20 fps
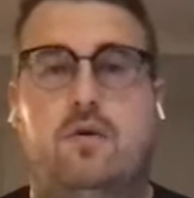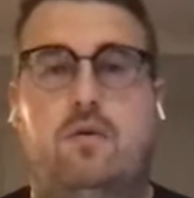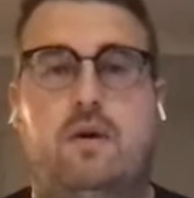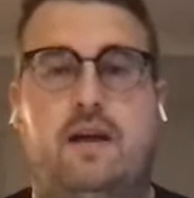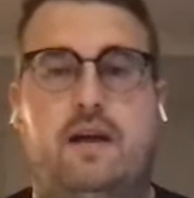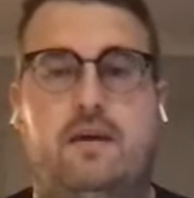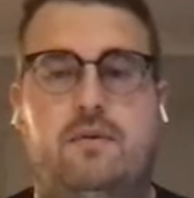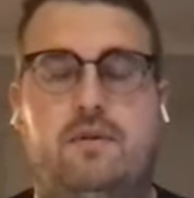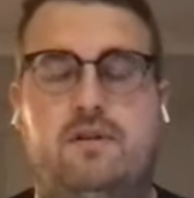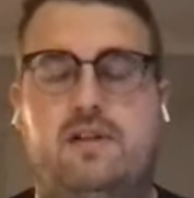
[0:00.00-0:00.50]

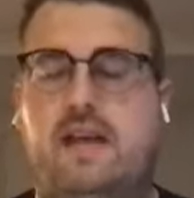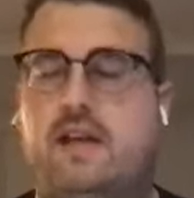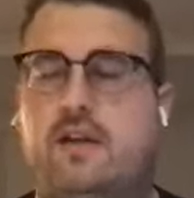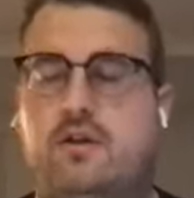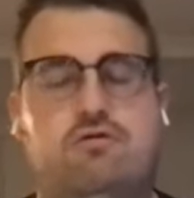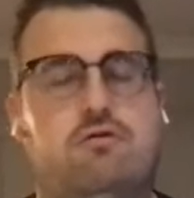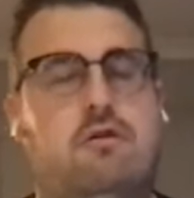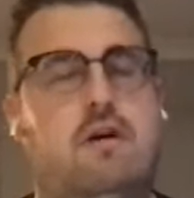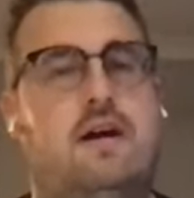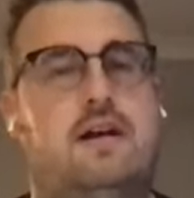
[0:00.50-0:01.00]
where he was getting
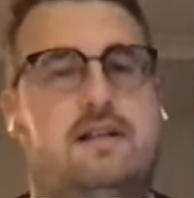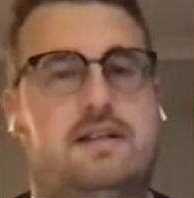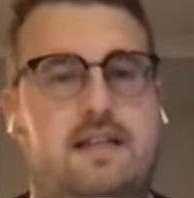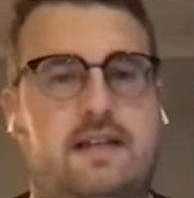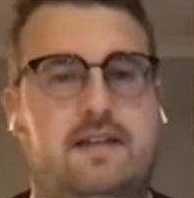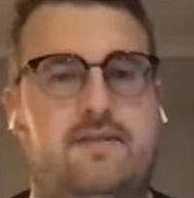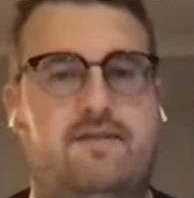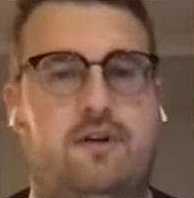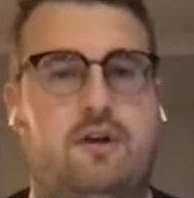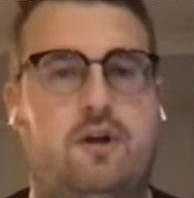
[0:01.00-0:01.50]
trials
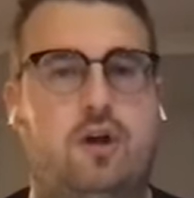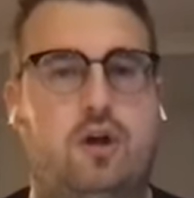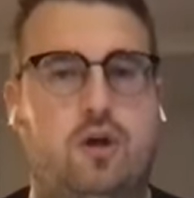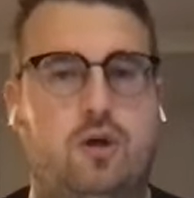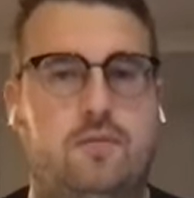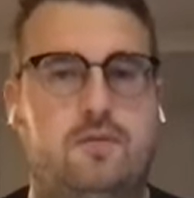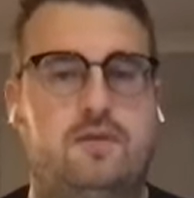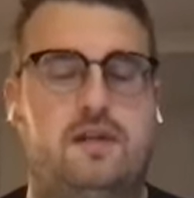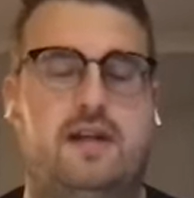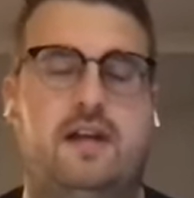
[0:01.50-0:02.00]
at different
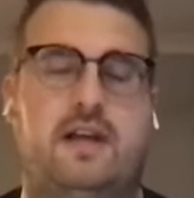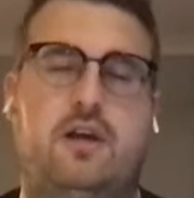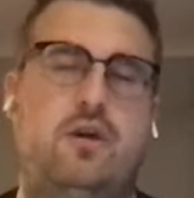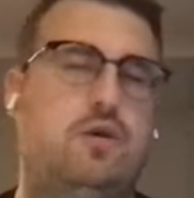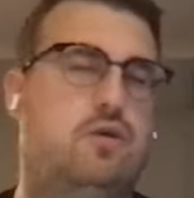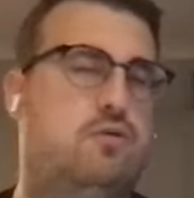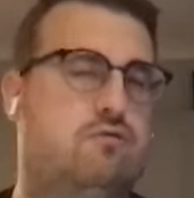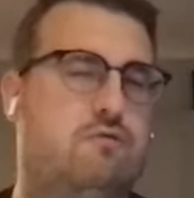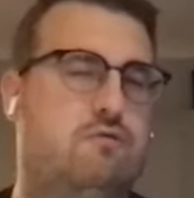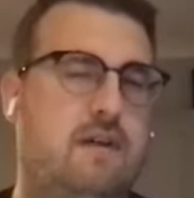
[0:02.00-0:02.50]
clubs and he
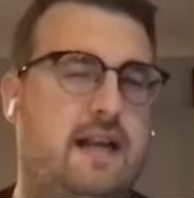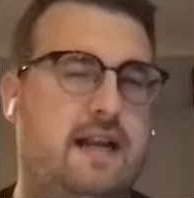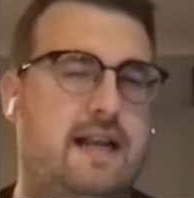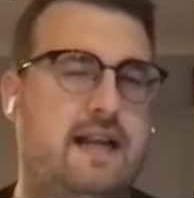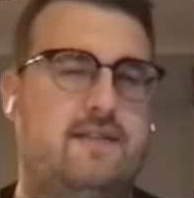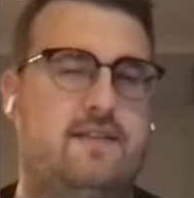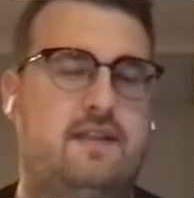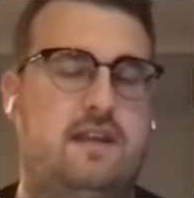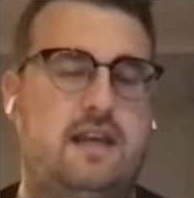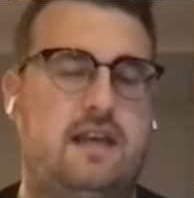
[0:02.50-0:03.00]
couldn't really
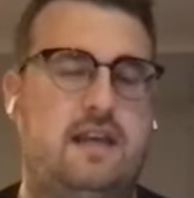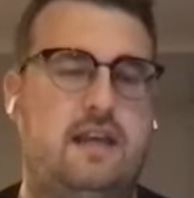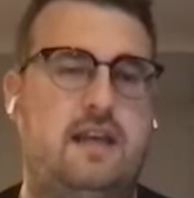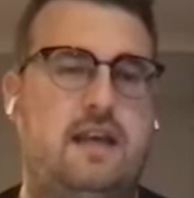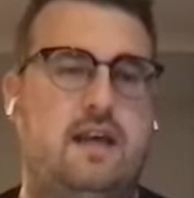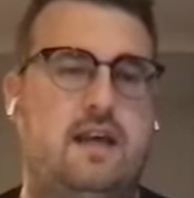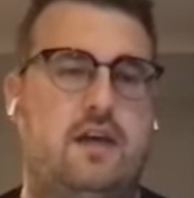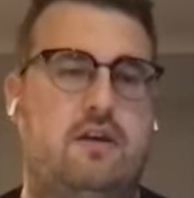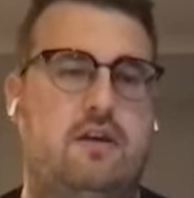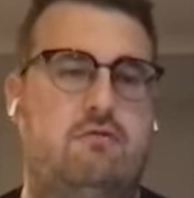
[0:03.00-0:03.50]
get
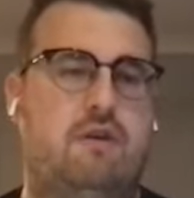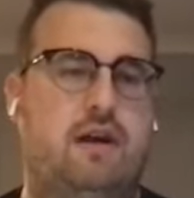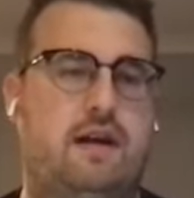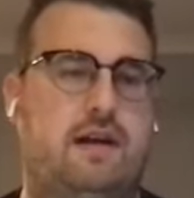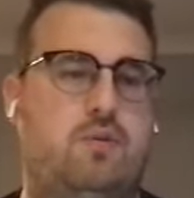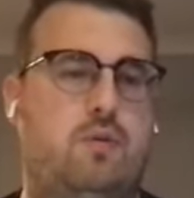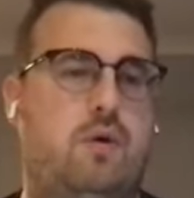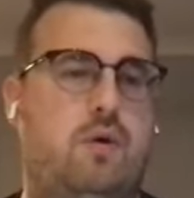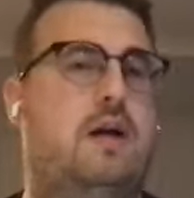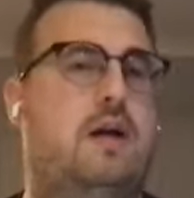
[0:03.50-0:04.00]
the
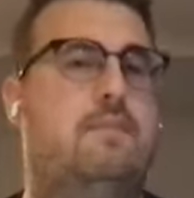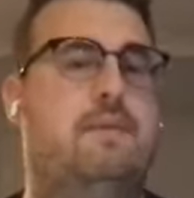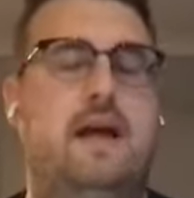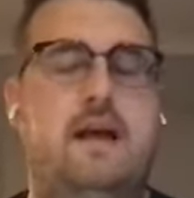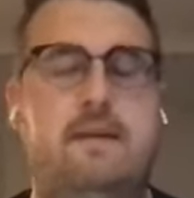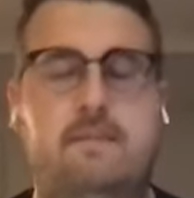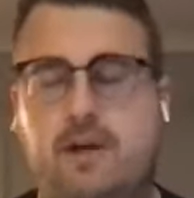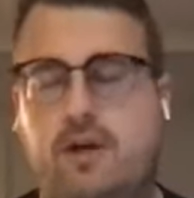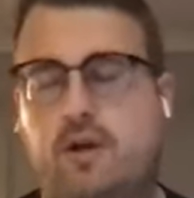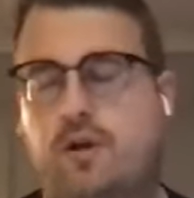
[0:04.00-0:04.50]
right work
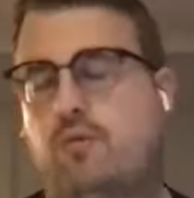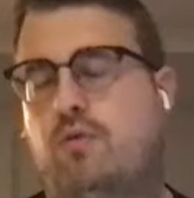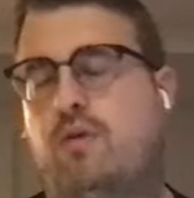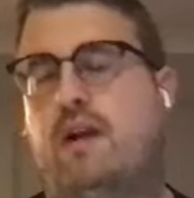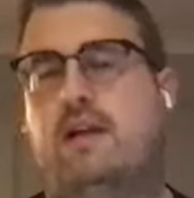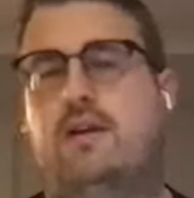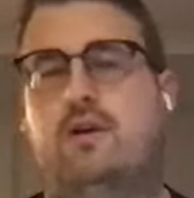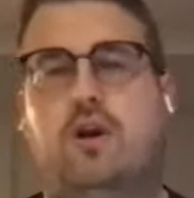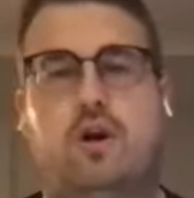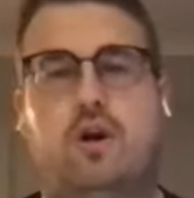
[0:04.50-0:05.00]
permit or the
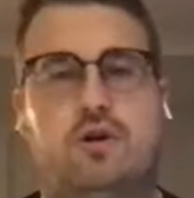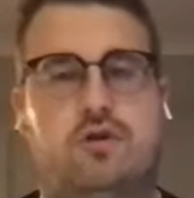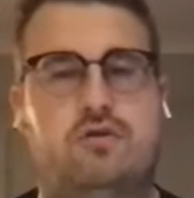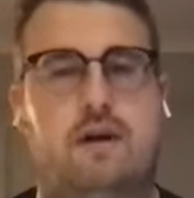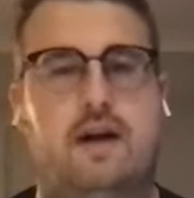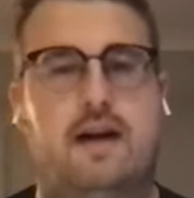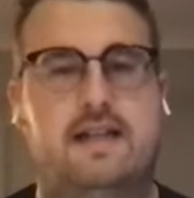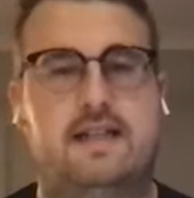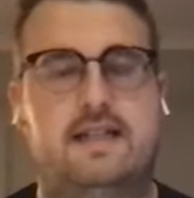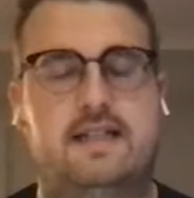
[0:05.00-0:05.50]
right
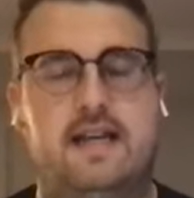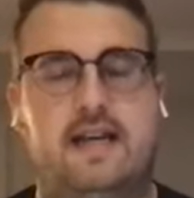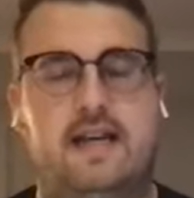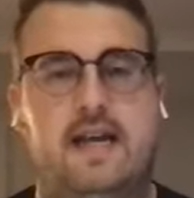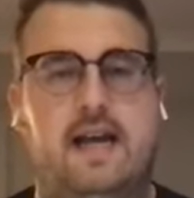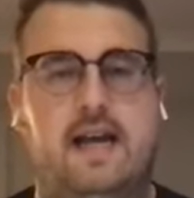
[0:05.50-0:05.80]
contract.